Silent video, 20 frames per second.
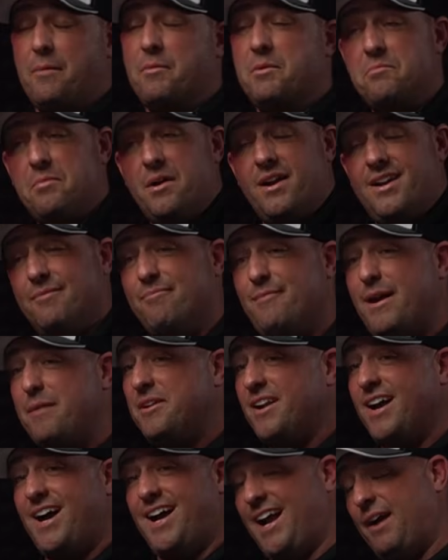I mean, but
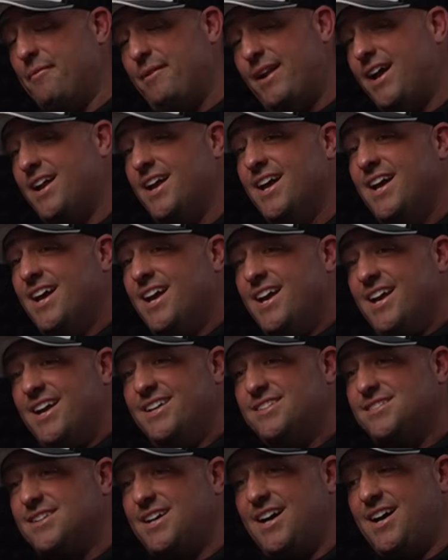maybe not. I mean, I,
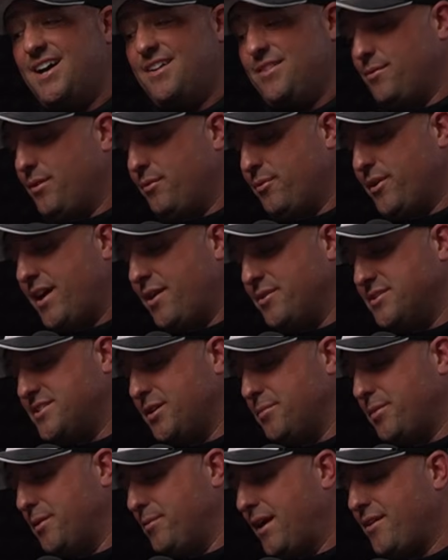it's like I, what I
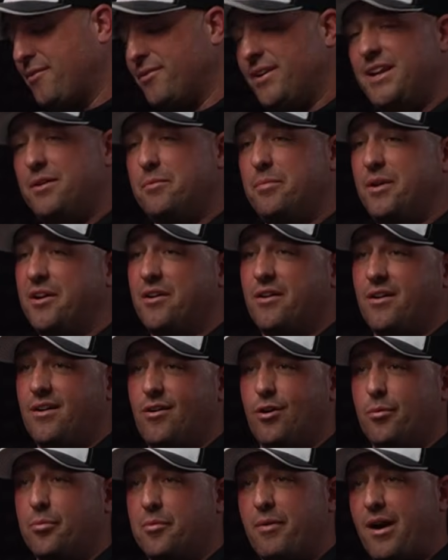always tell people: I don't need to be
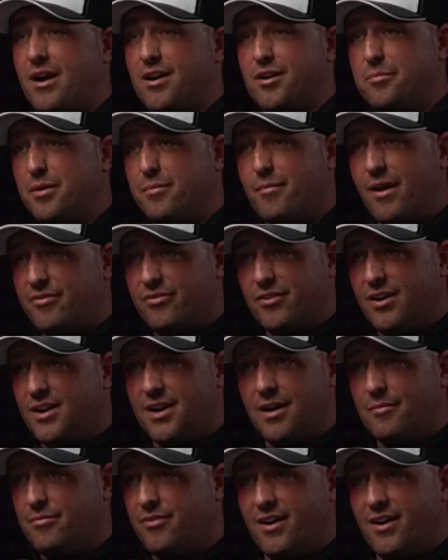Urban Meyer to be my friend.